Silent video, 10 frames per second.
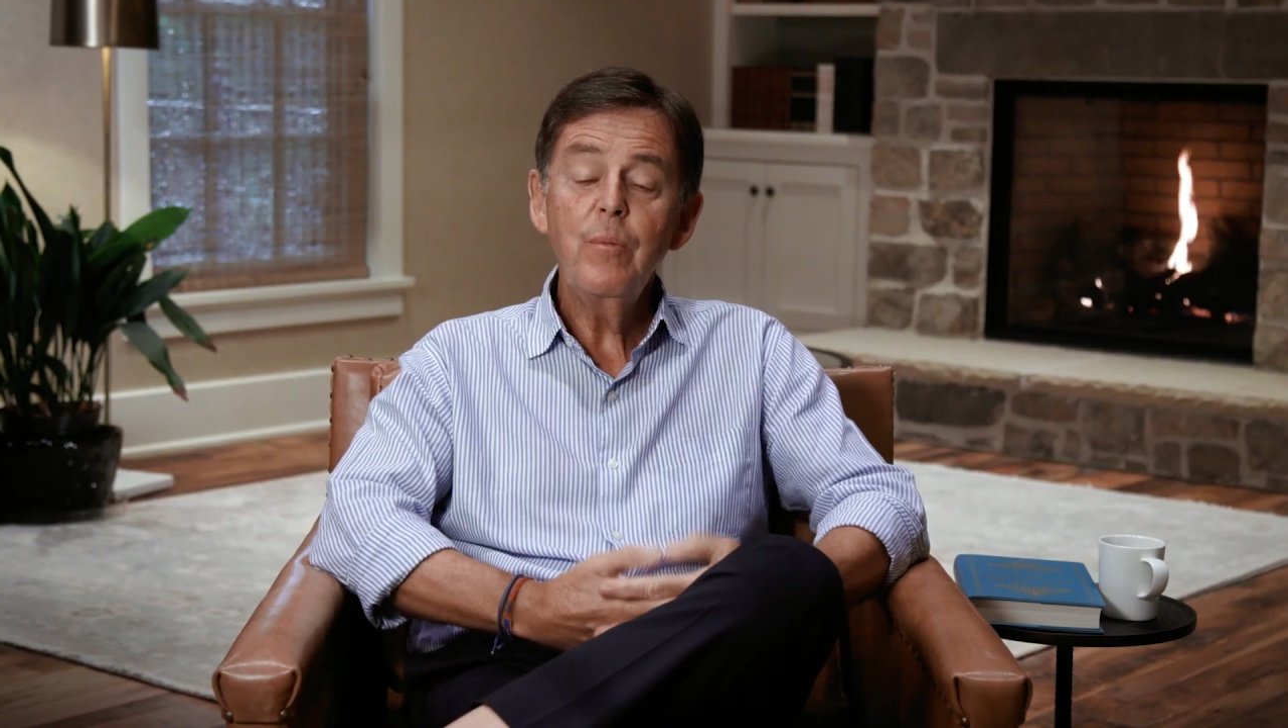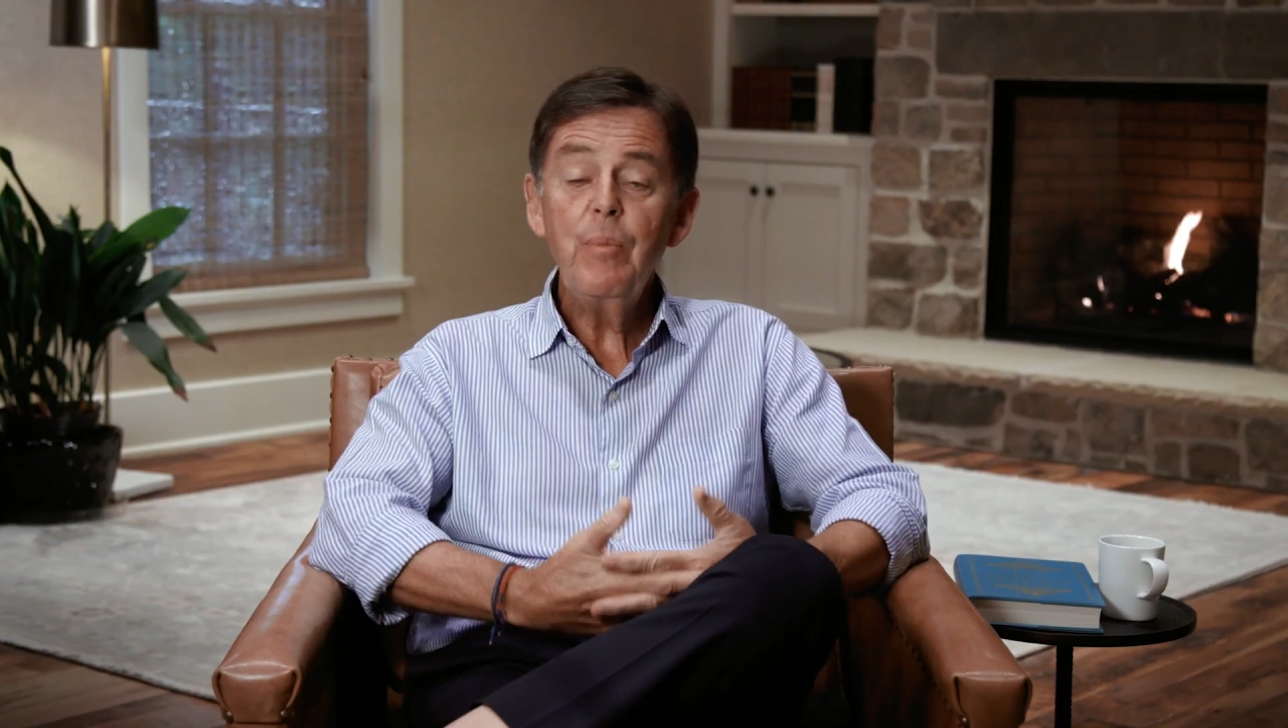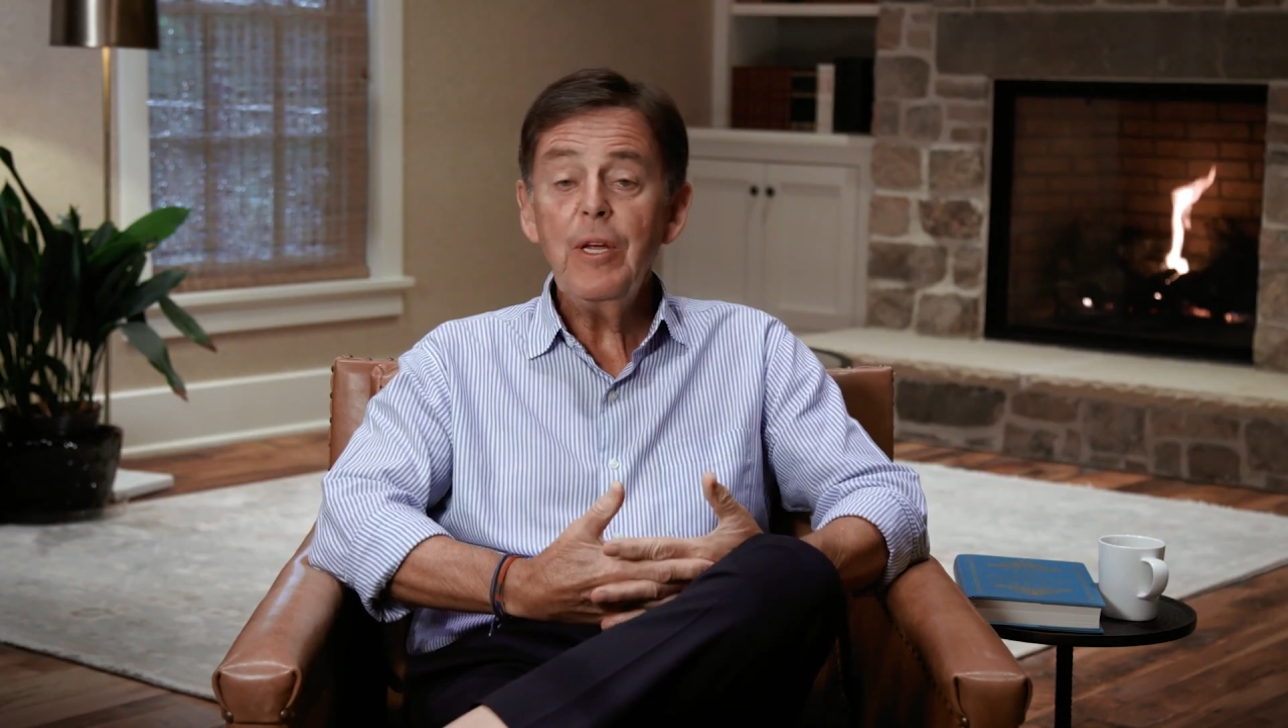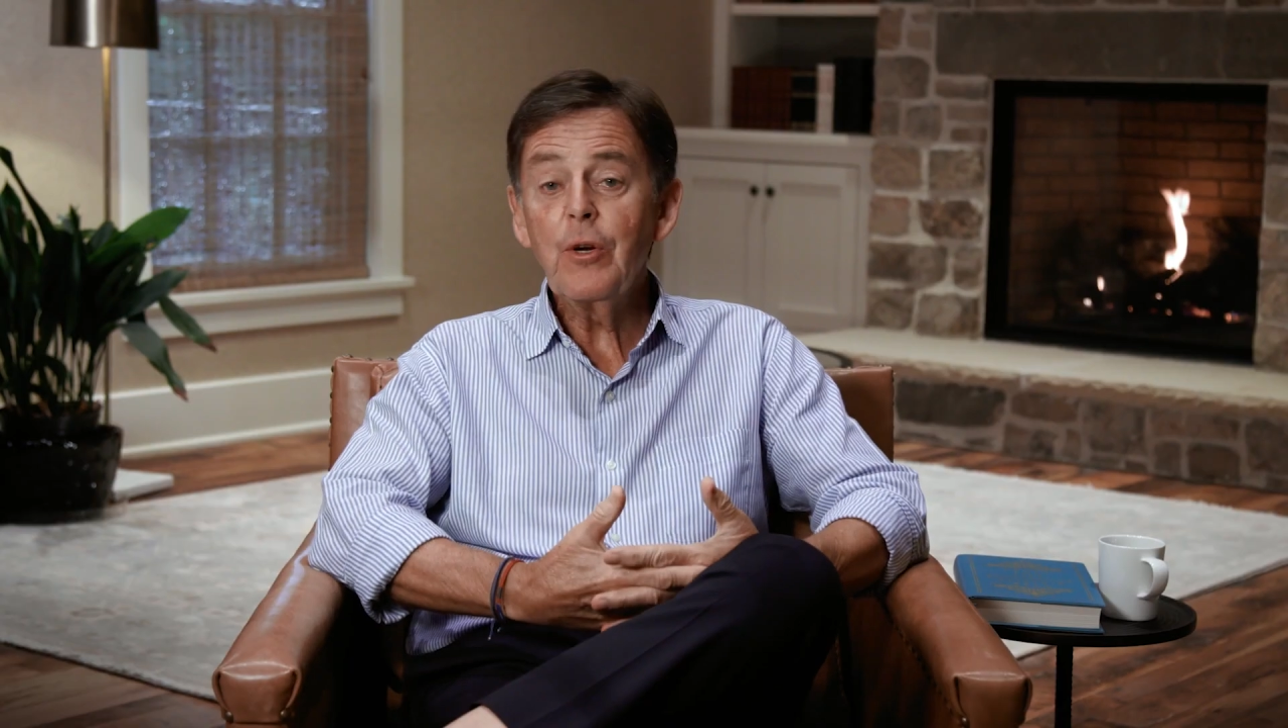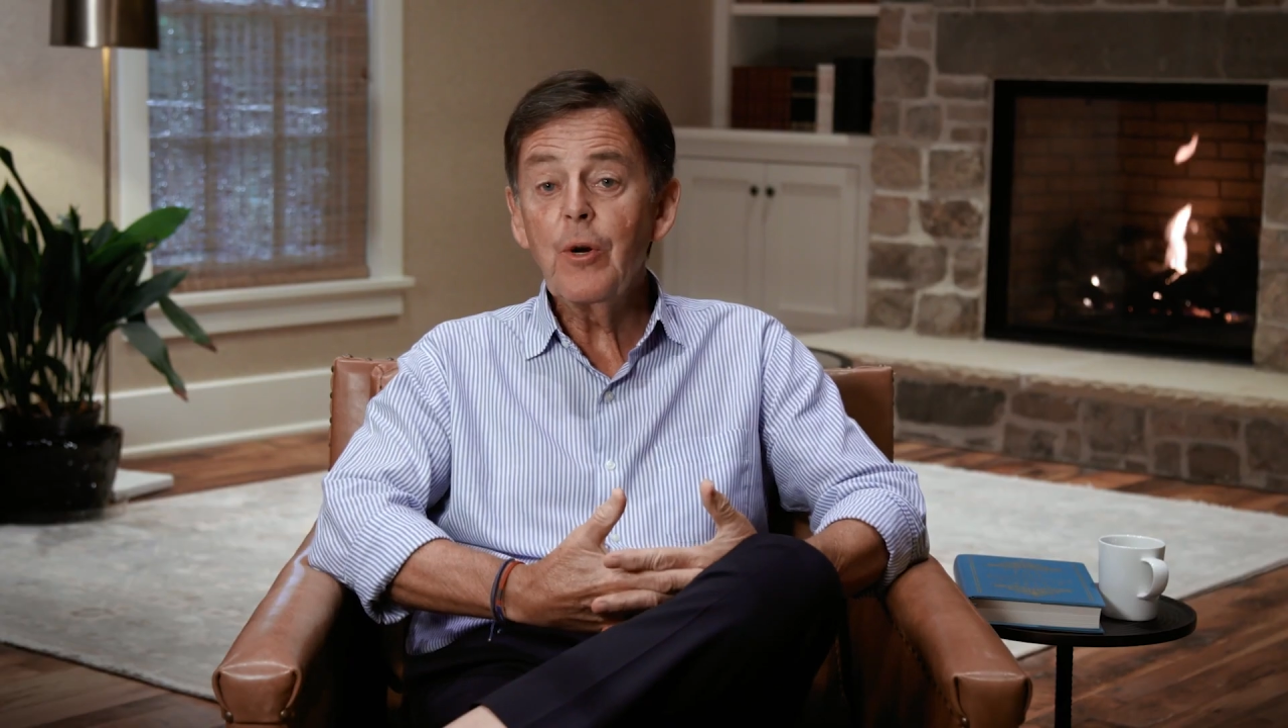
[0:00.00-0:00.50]
When
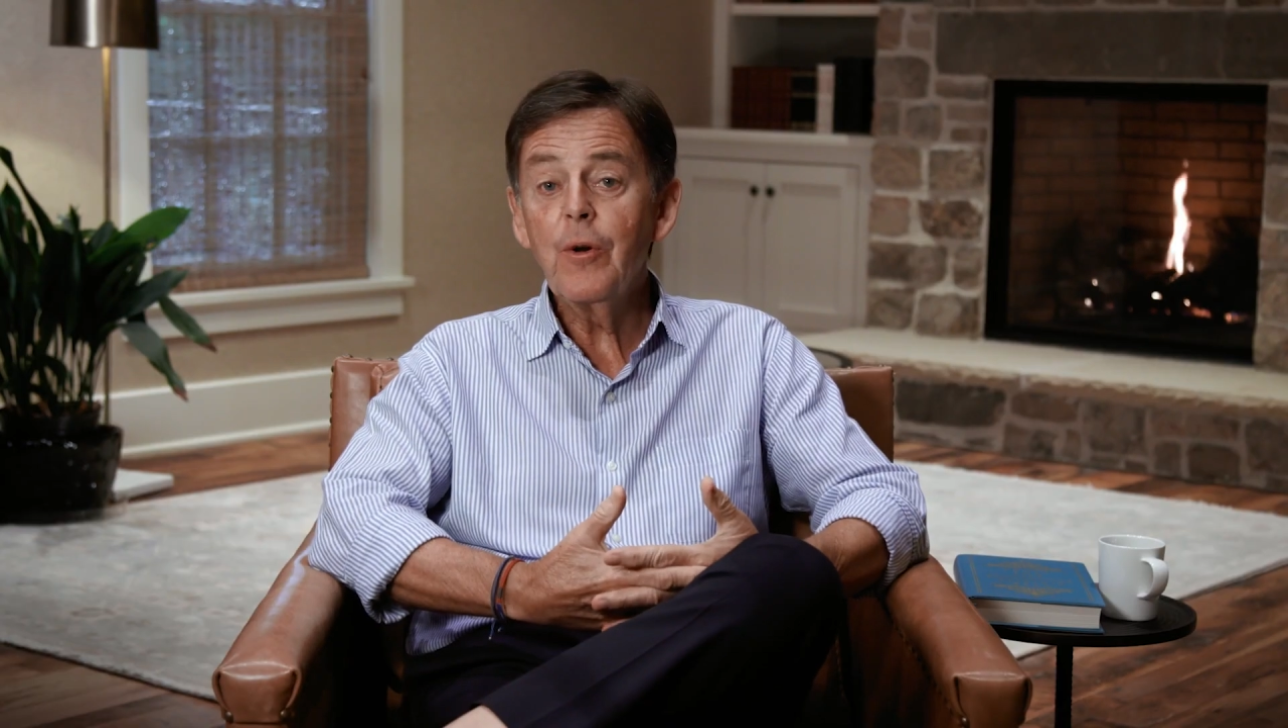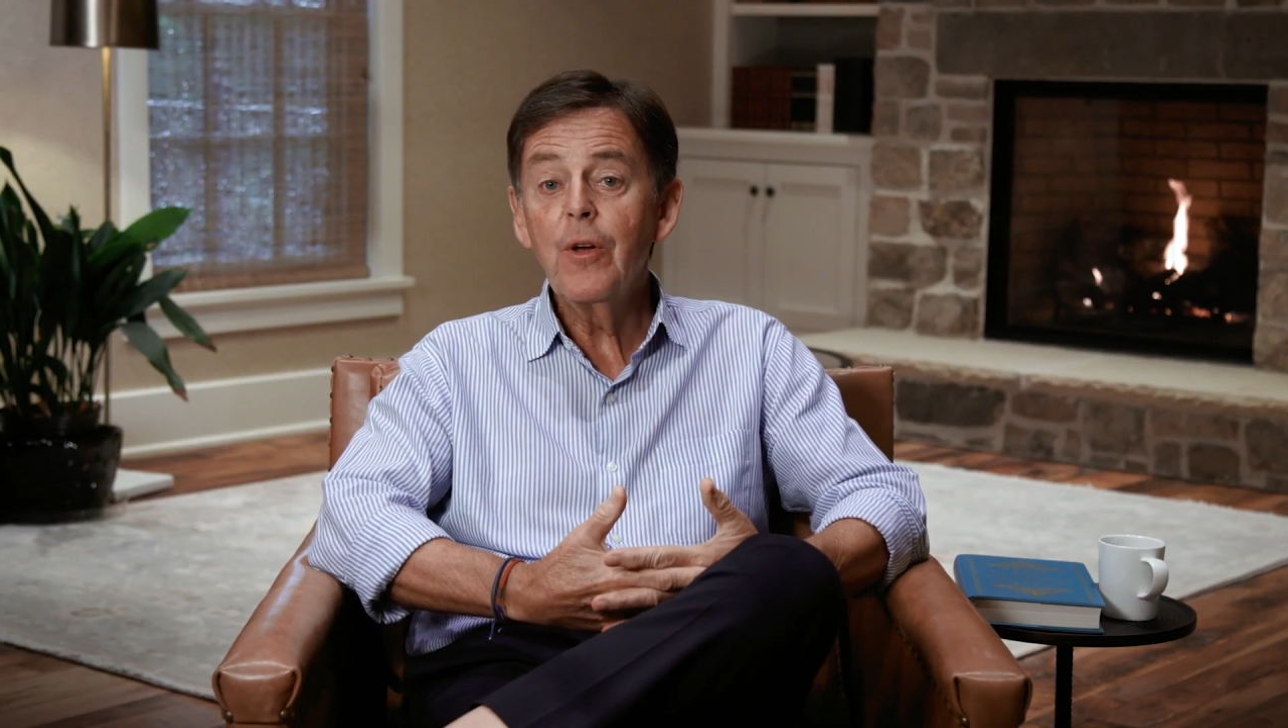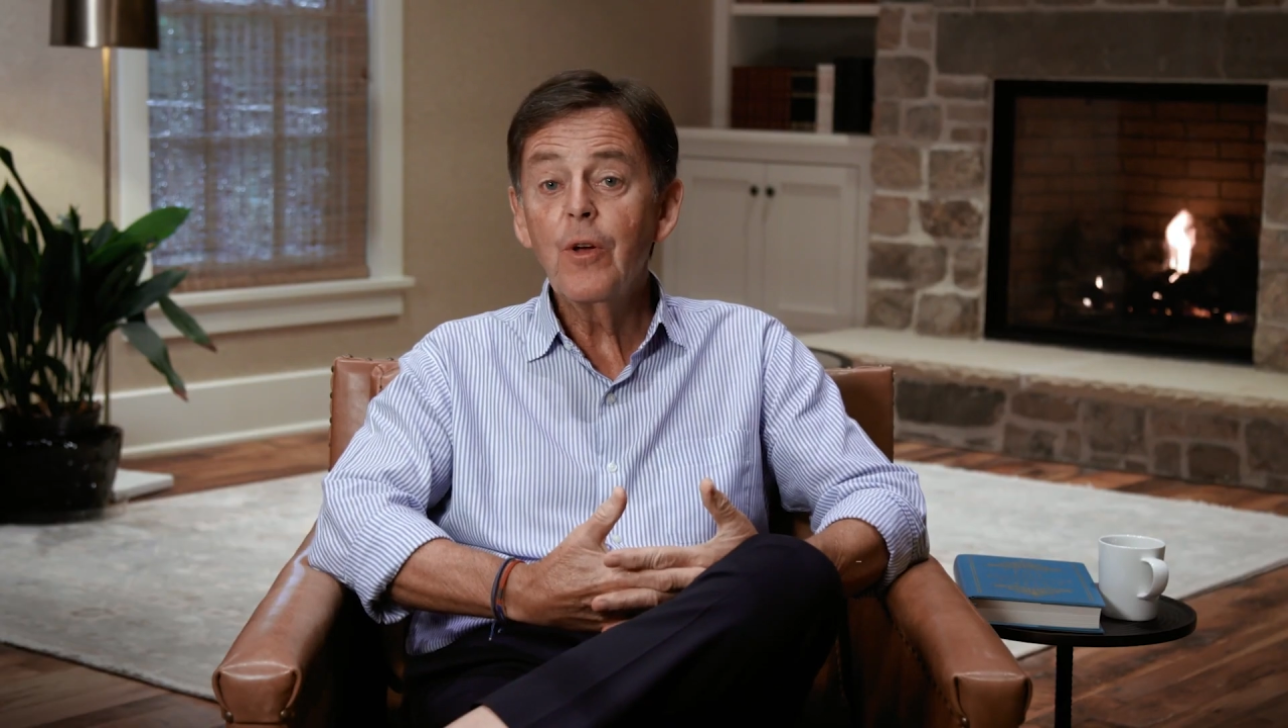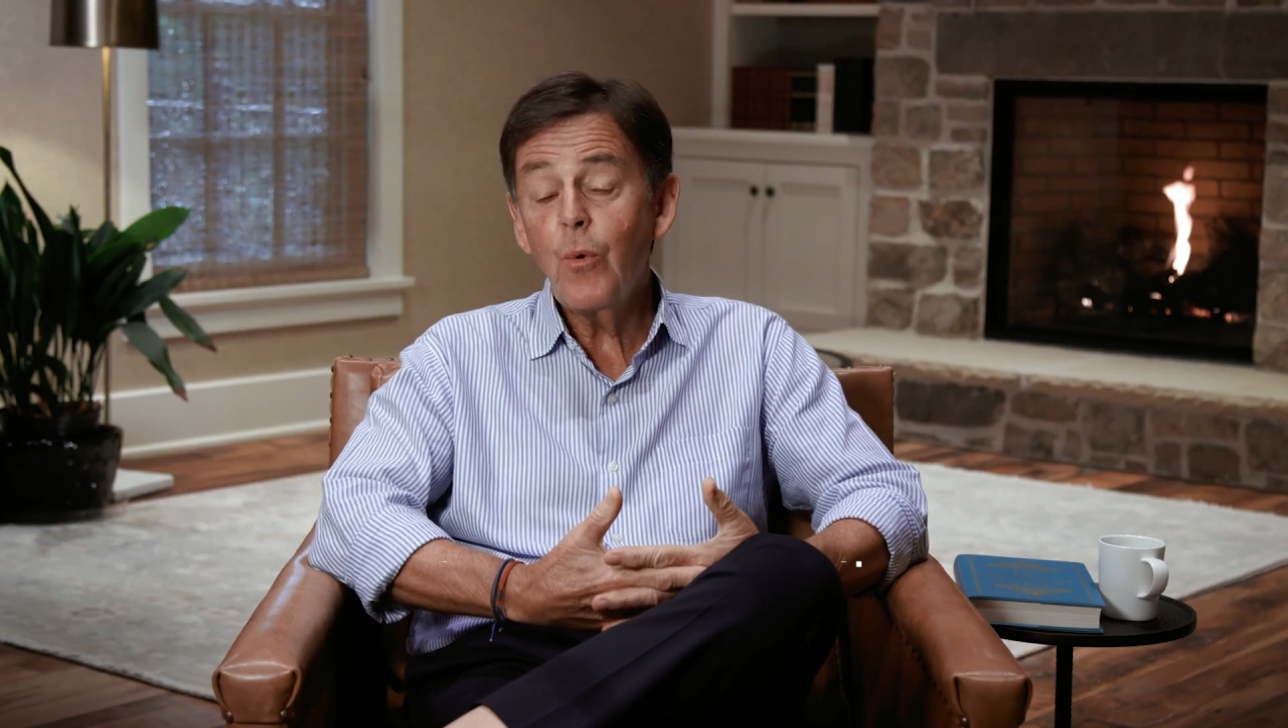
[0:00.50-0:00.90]
Peter